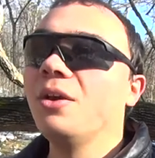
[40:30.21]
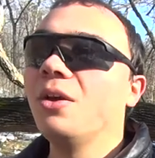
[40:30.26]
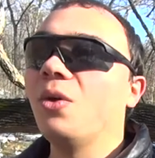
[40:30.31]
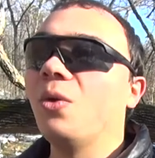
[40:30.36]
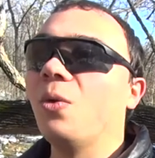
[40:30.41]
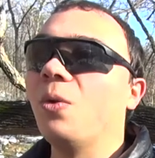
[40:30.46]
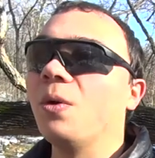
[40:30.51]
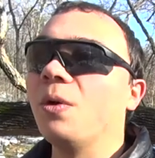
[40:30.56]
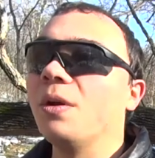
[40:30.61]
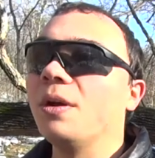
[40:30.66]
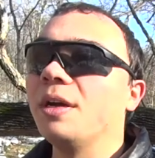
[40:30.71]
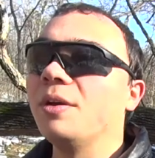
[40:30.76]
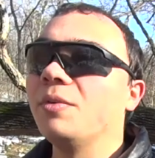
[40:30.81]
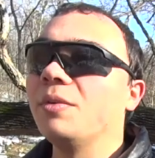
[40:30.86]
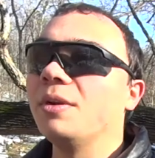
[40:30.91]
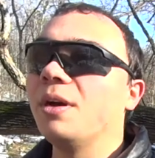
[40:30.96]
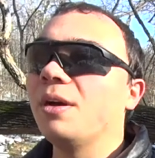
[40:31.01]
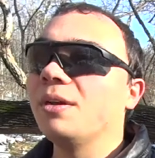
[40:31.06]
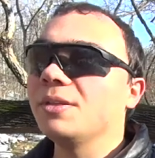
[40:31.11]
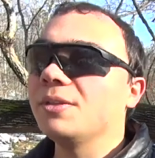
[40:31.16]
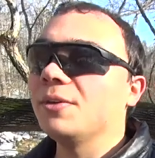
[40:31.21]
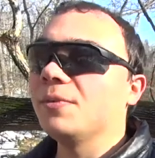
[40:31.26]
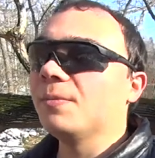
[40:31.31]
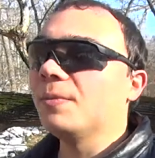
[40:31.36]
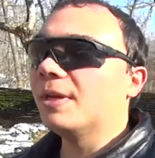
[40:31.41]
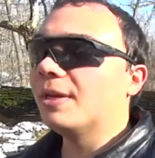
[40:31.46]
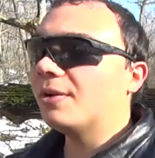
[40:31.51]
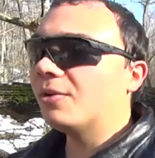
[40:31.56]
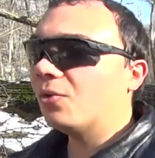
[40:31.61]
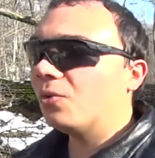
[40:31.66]
or it would also be
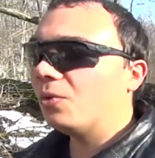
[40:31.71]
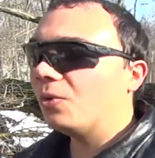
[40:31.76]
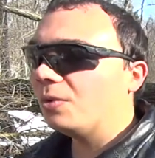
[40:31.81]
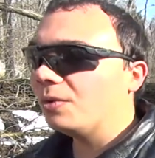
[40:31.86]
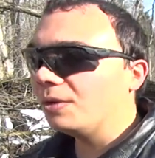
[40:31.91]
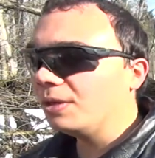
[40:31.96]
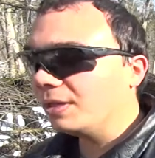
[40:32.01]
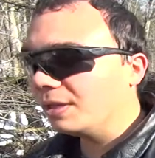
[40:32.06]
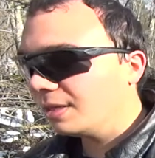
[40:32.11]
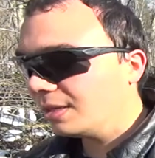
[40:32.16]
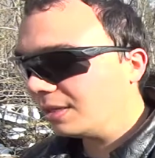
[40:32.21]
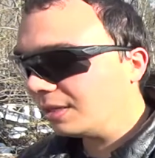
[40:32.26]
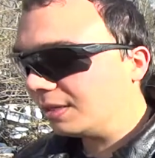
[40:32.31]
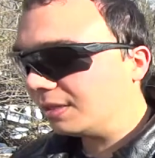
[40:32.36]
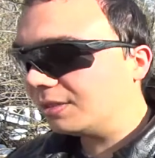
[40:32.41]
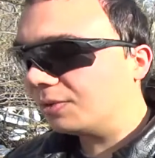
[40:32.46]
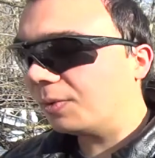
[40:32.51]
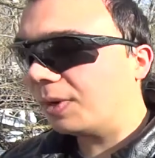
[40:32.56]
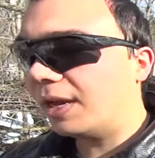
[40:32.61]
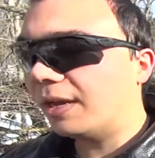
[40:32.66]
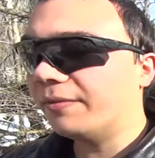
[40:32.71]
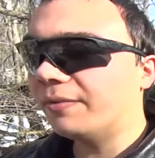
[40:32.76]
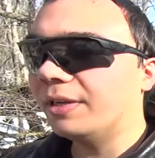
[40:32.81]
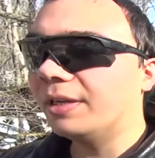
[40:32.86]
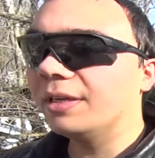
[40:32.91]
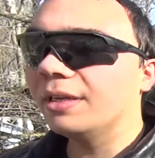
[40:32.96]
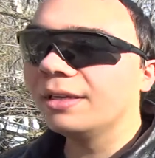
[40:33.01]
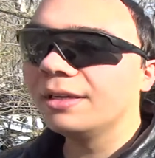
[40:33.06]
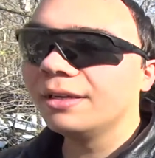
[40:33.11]
cool to have it